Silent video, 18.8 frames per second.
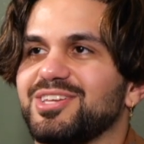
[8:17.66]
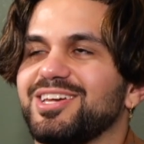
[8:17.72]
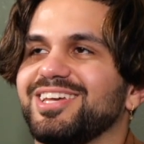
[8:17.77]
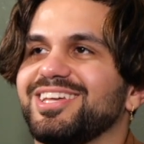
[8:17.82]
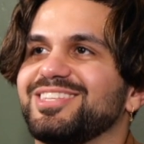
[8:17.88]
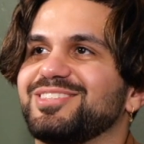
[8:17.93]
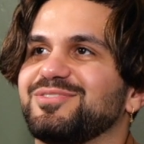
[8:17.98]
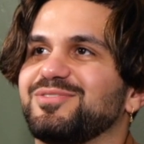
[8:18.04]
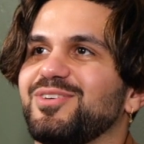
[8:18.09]

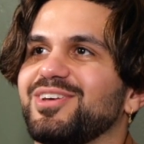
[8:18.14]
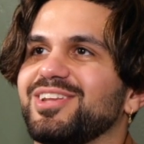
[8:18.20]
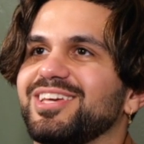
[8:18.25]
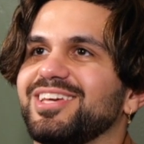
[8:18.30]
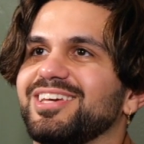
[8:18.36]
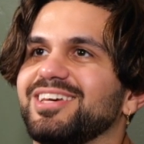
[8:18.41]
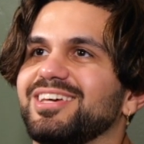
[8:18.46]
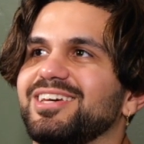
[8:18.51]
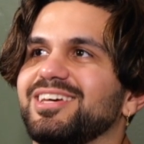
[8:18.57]
it's
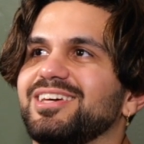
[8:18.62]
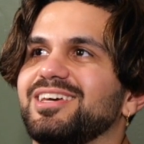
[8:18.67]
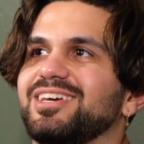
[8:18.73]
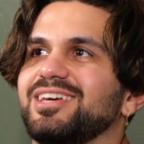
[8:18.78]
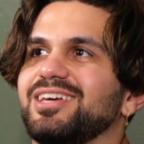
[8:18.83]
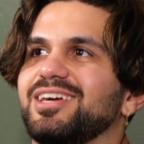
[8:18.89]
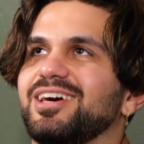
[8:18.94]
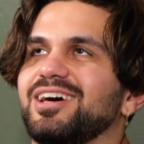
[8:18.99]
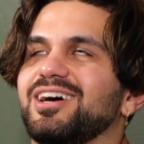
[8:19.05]
funny.
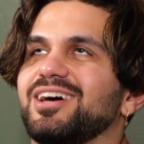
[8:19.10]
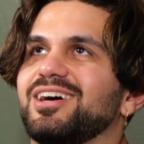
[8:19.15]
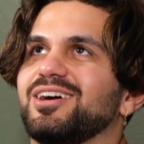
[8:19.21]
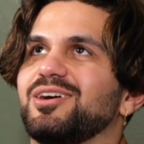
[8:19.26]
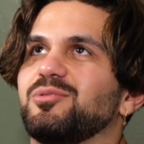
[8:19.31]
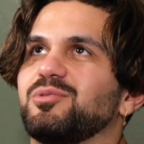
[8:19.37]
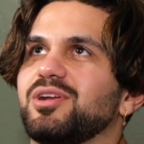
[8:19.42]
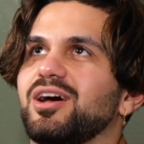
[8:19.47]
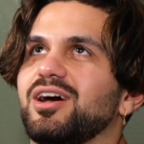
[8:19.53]

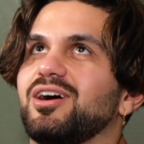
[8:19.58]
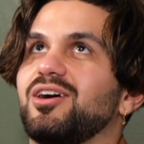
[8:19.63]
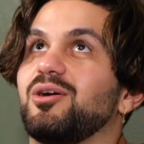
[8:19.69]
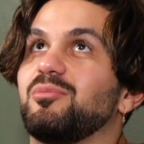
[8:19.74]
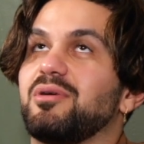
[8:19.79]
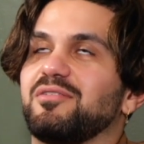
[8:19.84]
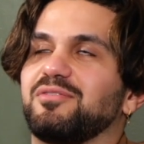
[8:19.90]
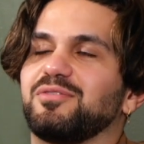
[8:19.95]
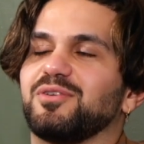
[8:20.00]
Uh, when I
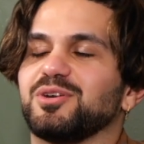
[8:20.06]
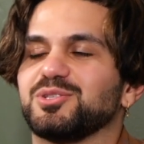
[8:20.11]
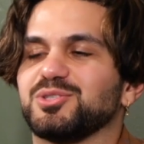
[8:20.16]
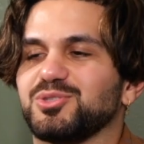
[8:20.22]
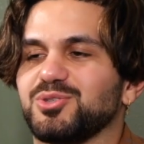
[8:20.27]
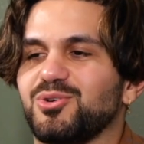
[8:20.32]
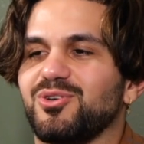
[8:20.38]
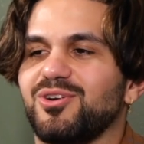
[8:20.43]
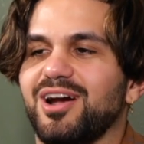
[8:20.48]
on my
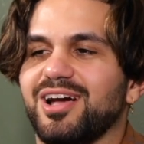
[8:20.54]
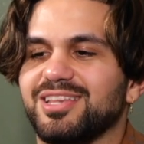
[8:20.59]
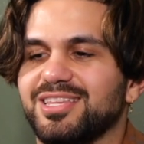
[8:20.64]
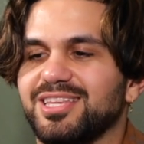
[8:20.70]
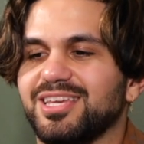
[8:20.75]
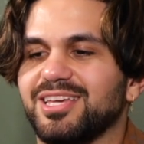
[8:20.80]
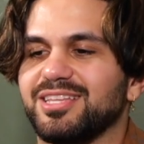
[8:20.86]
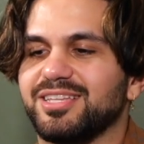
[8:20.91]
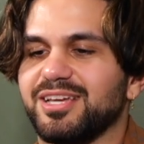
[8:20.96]
first tour, I
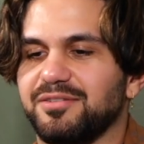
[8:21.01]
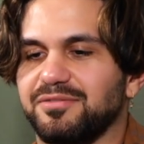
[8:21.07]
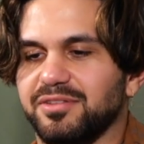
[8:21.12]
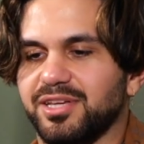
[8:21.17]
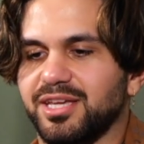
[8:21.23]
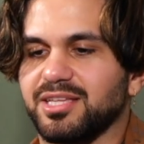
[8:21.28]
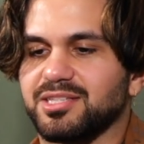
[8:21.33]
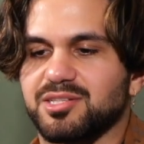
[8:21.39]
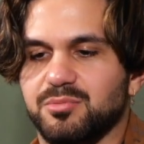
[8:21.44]
did
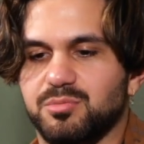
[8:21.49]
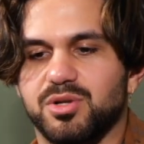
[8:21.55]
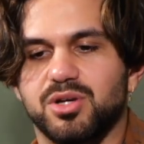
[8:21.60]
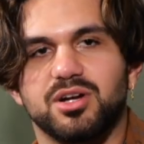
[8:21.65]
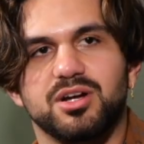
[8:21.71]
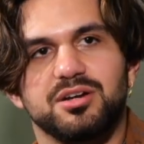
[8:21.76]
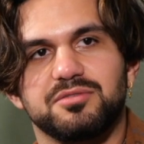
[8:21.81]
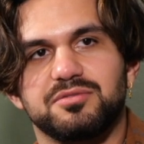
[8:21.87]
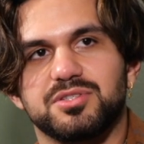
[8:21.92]
definitely get some
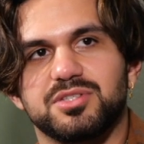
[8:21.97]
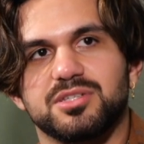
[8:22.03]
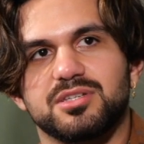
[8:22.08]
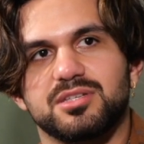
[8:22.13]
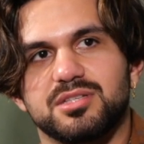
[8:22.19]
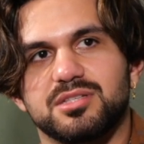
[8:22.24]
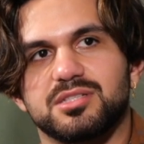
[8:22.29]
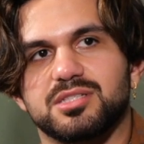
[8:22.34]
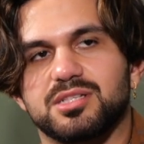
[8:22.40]
nerves
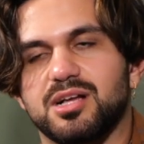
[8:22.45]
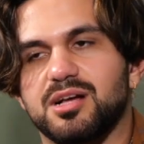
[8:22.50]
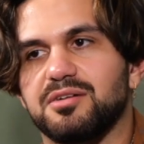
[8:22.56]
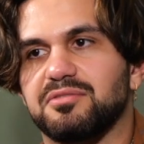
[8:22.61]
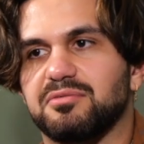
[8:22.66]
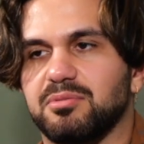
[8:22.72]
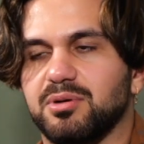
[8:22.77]
and stuff,